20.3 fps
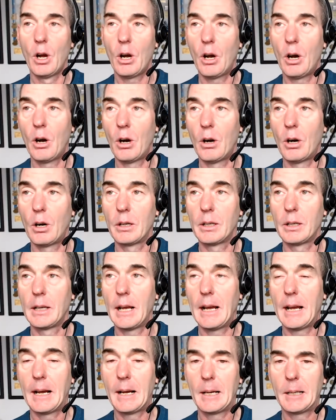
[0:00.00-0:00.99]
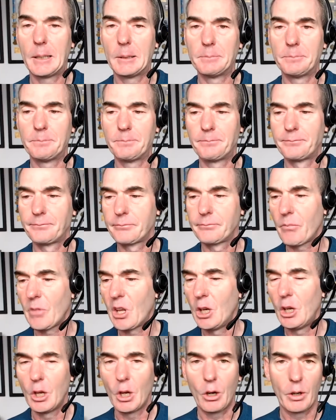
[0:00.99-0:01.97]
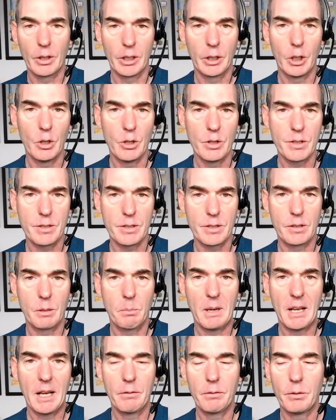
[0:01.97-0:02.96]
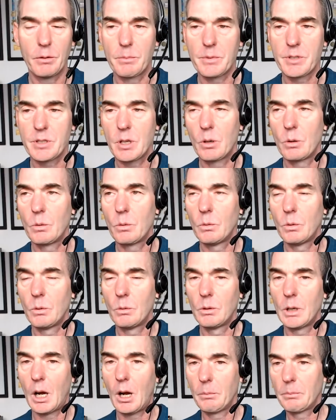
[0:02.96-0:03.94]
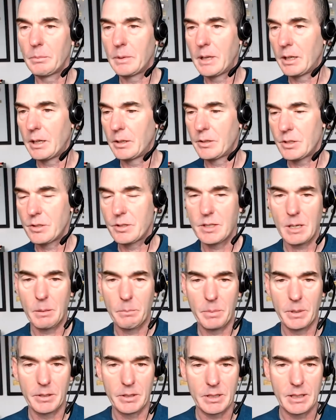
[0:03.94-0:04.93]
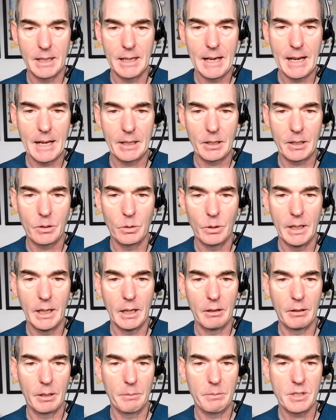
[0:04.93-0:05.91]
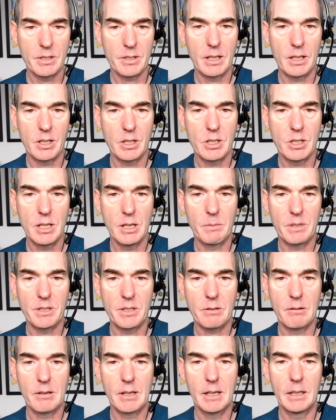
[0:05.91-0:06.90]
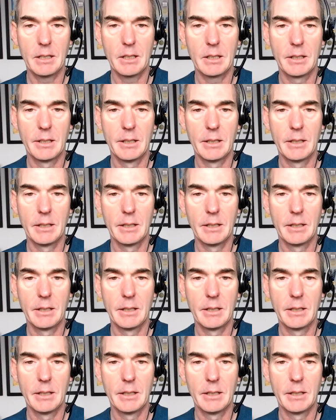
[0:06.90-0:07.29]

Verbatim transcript: on um, you know on the users of the platform? So I'm going to just jump into the article here, and I'm just going to share my screen